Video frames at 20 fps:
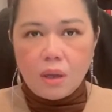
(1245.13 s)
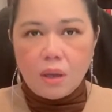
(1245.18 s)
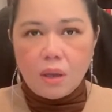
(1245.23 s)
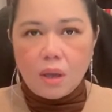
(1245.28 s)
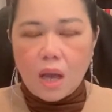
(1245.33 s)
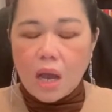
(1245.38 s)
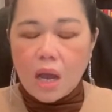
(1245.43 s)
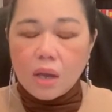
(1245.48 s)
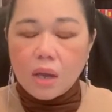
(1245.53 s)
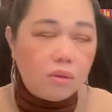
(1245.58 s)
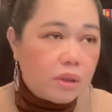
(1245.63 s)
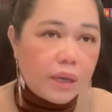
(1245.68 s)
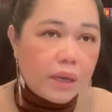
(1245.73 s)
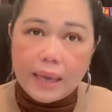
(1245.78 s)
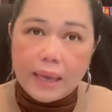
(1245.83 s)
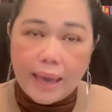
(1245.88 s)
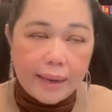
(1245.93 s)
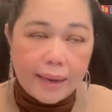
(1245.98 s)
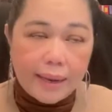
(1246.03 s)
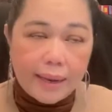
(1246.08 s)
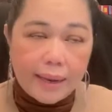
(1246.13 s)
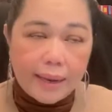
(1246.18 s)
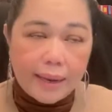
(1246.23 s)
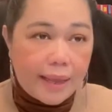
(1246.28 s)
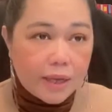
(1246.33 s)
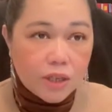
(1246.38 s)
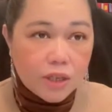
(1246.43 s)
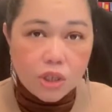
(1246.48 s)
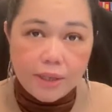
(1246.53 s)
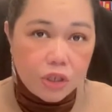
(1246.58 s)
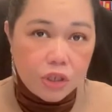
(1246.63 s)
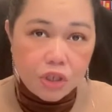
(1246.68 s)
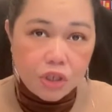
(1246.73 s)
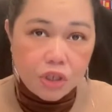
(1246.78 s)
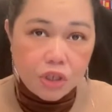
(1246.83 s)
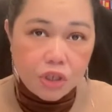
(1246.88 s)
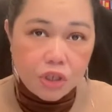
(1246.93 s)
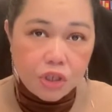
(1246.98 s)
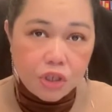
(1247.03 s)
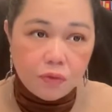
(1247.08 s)
I don't think I can actually
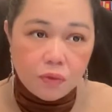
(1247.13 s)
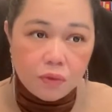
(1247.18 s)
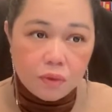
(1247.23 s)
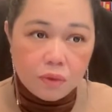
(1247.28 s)
achieve.